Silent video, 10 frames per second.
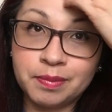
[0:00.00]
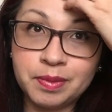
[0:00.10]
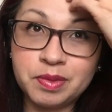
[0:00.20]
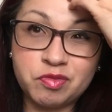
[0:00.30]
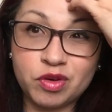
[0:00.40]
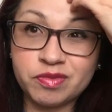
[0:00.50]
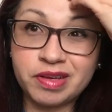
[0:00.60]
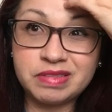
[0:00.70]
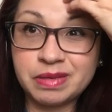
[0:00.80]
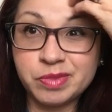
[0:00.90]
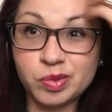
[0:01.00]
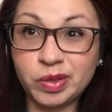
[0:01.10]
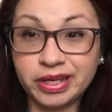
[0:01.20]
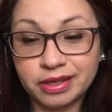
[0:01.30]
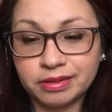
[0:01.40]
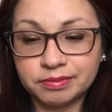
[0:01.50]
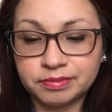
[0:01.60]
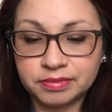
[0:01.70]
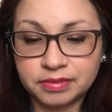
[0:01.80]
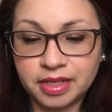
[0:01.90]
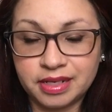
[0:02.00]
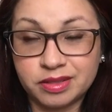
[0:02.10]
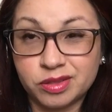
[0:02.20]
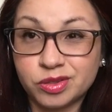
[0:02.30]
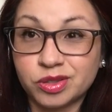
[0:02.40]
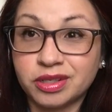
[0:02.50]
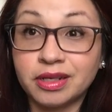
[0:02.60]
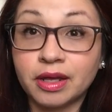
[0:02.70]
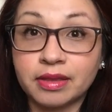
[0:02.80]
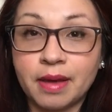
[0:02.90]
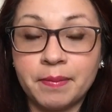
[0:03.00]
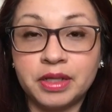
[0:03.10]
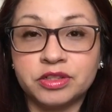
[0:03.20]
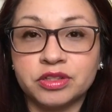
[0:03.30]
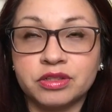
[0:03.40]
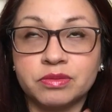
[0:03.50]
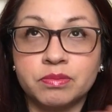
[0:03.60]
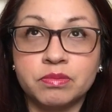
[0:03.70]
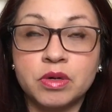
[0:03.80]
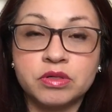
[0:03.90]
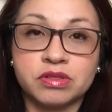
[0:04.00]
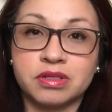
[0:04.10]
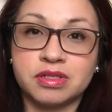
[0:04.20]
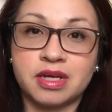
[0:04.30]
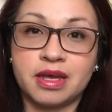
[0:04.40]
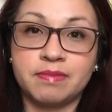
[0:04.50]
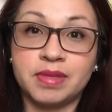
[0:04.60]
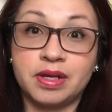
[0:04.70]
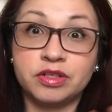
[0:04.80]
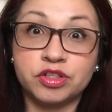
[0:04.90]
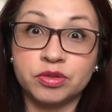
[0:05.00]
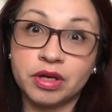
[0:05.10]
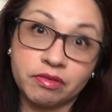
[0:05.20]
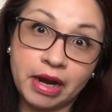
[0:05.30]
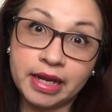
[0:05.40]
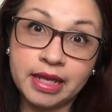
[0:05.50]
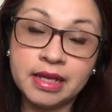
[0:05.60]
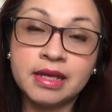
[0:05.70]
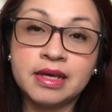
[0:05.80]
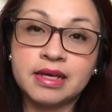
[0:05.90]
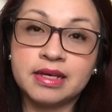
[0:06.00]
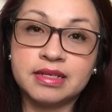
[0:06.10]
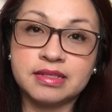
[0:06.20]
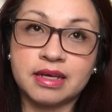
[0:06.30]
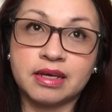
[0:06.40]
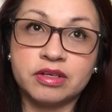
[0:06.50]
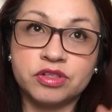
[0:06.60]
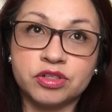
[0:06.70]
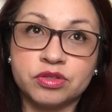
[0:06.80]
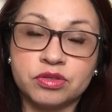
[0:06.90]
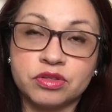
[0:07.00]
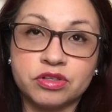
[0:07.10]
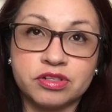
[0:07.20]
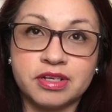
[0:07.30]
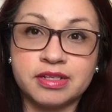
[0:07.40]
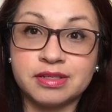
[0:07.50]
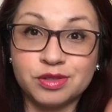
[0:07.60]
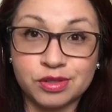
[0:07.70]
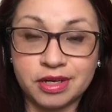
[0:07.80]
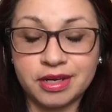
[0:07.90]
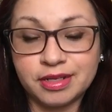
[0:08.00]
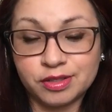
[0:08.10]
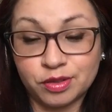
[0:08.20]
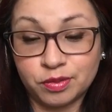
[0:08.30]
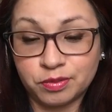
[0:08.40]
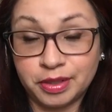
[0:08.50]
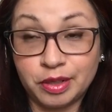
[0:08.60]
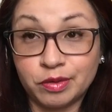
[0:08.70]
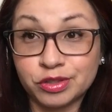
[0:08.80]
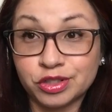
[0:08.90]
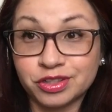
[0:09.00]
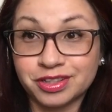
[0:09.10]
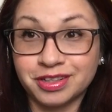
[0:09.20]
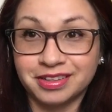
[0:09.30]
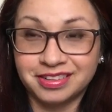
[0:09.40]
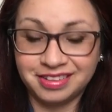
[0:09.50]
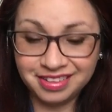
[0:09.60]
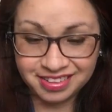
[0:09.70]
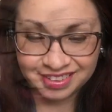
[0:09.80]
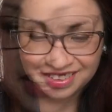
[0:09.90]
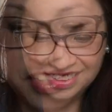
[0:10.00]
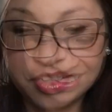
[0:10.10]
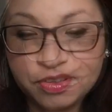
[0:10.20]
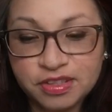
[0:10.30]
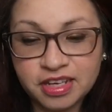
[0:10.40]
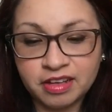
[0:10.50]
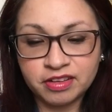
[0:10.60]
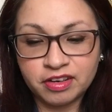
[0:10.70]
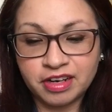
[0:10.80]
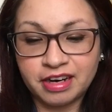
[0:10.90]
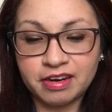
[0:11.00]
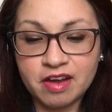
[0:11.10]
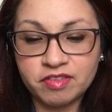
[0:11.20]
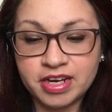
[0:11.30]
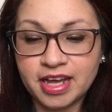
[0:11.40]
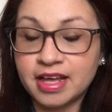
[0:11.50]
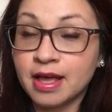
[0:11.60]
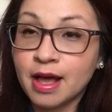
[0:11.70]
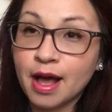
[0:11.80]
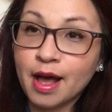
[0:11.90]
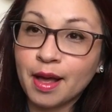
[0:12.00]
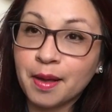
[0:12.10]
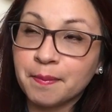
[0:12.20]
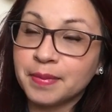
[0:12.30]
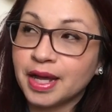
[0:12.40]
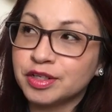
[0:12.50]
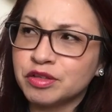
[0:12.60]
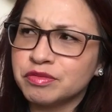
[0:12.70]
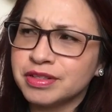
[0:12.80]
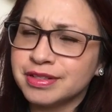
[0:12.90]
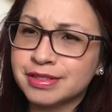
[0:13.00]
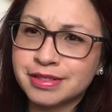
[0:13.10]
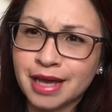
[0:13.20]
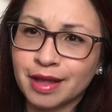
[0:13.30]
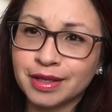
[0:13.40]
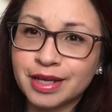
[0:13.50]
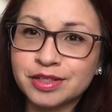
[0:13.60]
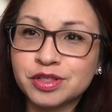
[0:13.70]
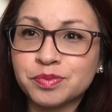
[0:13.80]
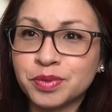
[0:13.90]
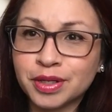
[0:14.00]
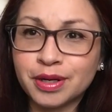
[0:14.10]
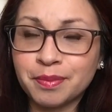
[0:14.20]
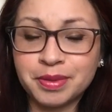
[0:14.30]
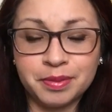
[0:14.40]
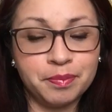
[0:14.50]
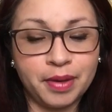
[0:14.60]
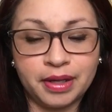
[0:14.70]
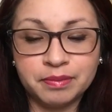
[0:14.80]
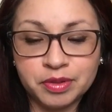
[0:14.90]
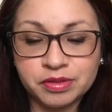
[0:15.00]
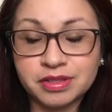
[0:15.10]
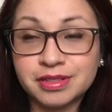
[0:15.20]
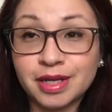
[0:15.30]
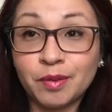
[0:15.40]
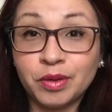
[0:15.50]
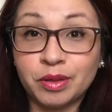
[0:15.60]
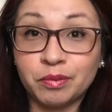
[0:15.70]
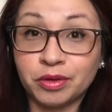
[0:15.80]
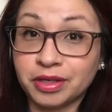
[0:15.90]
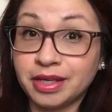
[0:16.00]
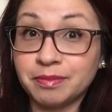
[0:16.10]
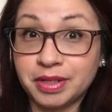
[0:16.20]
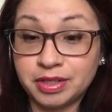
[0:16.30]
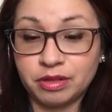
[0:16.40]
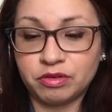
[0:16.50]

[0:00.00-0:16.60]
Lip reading: maybe 4 to 5 times a week. And it's usually not that much. The most of the time that I do get ready is like on Thursdays and Sundays, so when I go to church. Okay, do you style your hair every day? I don't really style it. I just put it up in a bun most of the time when I'm working Monday